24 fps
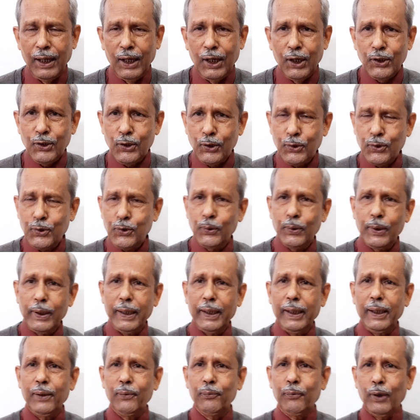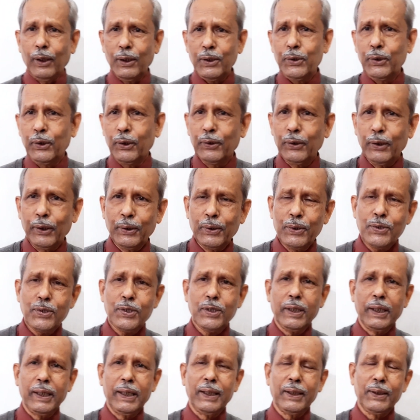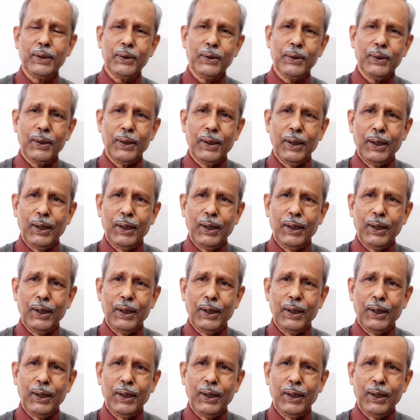So today, what you are going to see,